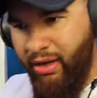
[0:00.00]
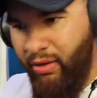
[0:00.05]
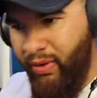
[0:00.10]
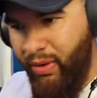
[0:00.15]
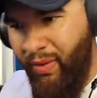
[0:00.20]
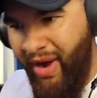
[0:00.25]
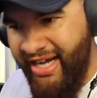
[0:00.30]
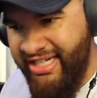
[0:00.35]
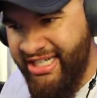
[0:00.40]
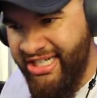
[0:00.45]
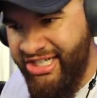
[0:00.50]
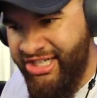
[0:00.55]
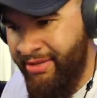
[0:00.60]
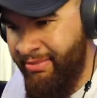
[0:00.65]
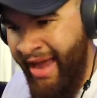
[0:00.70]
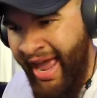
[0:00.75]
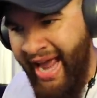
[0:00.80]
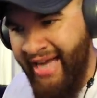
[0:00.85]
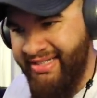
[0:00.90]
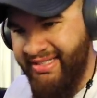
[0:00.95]
We watching
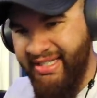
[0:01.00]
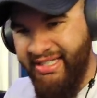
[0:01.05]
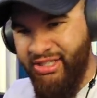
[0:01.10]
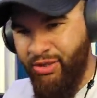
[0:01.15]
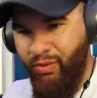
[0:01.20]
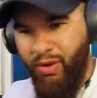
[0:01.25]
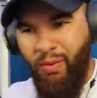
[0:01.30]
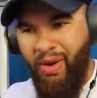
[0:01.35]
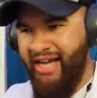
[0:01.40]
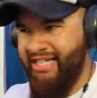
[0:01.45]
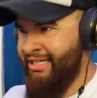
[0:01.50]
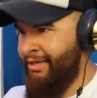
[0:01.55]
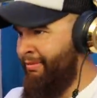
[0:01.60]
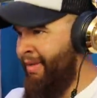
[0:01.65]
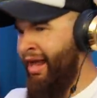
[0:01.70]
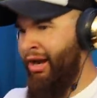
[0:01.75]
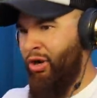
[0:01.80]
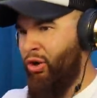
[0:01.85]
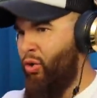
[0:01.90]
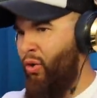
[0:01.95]
gymnastics or we watching
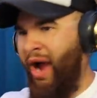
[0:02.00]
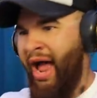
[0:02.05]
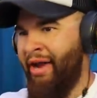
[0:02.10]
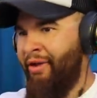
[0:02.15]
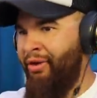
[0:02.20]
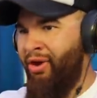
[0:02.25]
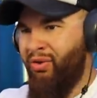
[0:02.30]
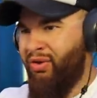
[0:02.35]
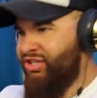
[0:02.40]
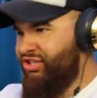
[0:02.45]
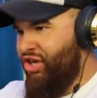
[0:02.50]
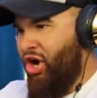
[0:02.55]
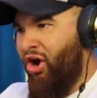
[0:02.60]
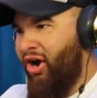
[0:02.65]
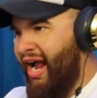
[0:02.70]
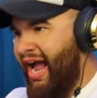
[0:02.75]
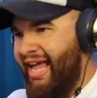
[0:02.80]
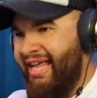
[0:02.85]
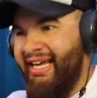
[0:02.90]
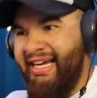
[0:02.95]
metalcore? I don't know, because
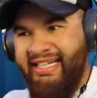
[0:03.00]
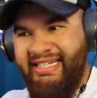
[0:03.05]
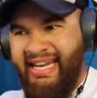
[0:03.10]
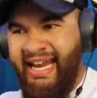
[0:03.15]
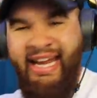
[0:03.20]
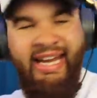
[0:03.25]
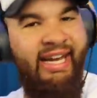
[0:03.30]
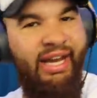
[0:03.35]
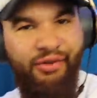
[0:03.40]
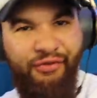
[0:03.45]
y'all got 10